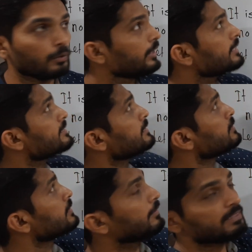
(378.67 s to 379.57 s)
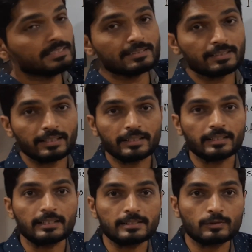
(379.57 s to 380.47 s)
Okay, since our set
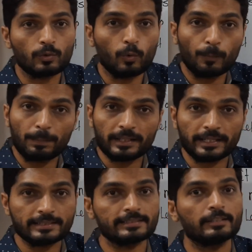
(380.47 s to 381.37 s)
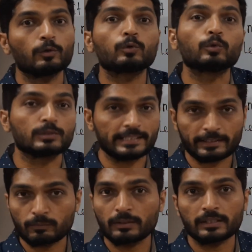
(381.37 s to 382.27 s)
is open at 0, close
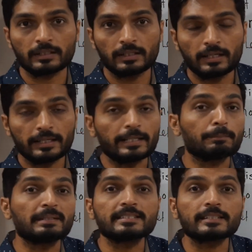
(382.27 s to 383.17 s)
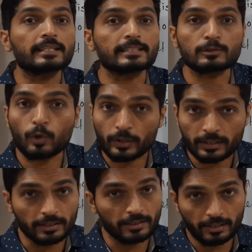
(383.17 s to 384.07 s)
at 1, it means it does
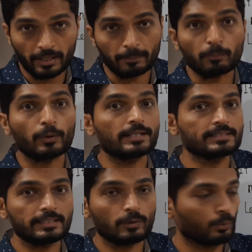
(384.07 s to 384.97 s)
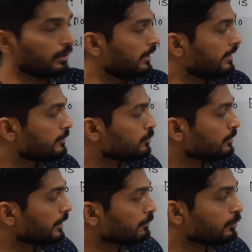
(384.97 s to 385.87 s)
not contain point 0. So
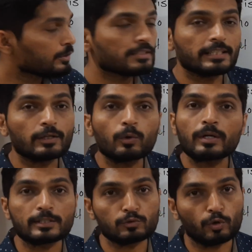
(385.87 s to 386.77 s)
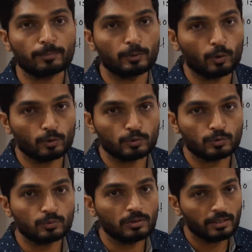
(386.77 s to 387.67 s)
therefore, 0 does not belong
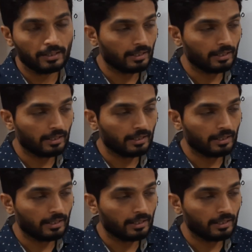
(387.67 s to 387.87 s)
to